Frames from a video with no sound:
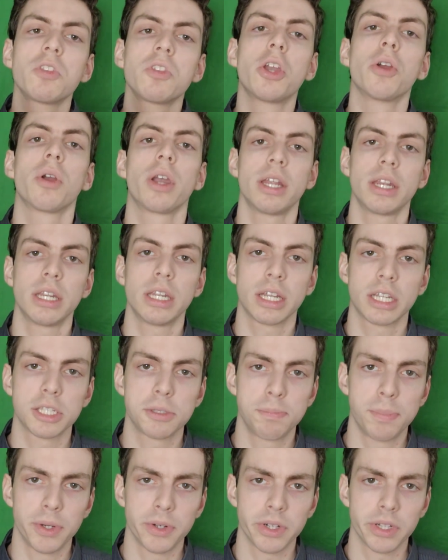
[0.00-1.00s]
curated
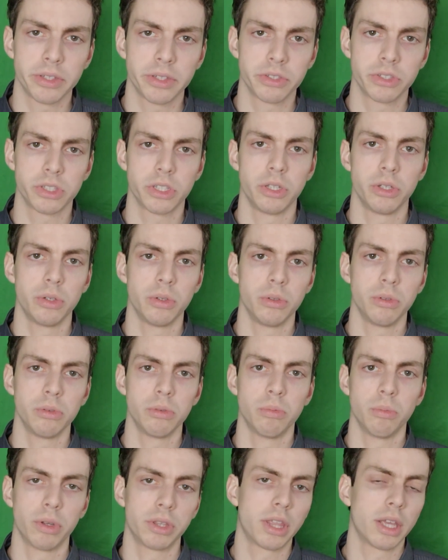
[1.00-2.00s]
experience
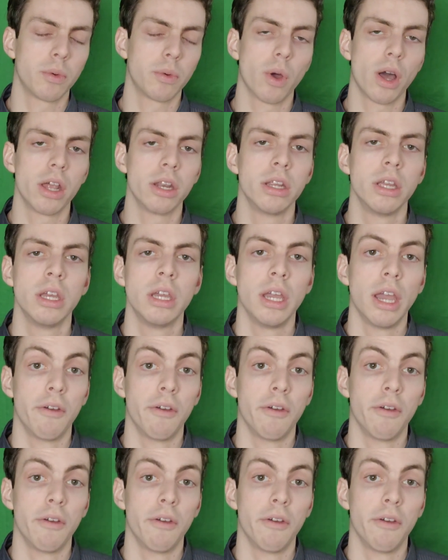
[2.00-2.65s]
to what they want.